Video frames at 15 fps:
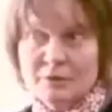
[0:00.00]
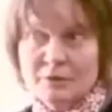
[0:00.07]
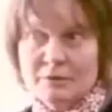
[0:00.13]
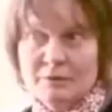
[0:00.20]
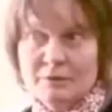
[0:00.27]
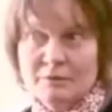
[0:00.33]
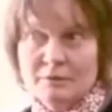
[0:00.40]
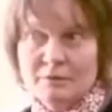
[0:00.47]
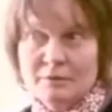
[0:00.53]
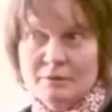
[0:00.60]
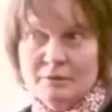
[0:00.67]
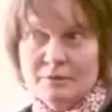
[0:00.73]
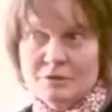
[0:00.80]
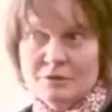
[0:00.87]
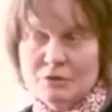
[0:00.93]
I mean,
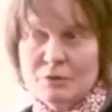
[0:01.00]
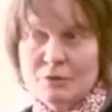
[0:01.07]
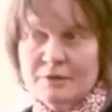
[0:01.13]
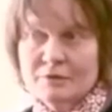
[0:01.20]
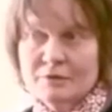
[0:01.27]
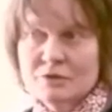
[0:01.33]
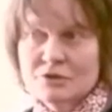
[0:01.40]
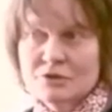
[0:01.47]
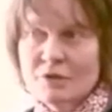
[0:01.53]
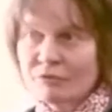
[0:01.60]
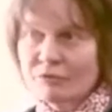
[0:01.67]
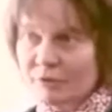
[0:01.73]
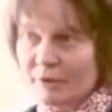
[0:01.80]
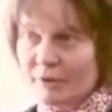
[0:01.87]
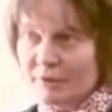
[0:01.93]
there is a great
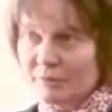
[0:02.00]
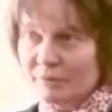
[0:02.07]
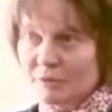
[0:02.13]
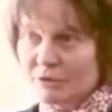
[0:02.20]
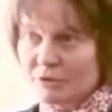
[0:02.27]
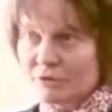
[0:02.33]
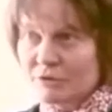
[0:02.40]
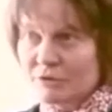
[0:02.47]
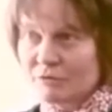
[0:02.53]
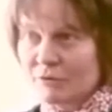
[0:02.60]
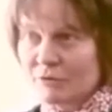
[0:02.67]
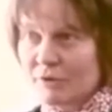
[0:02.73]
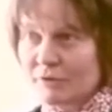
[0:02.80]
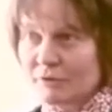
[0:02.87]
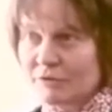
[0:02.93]
discovery which
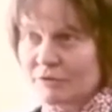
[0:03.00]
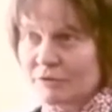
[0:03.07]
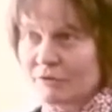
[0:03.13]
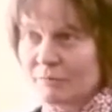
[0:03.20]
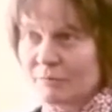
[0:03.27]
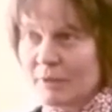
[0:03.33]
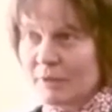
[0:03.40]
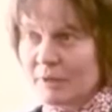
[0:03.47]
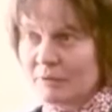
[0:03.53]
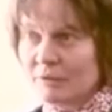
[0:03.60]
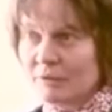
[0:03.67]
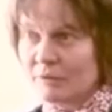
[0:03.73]
Freud has made.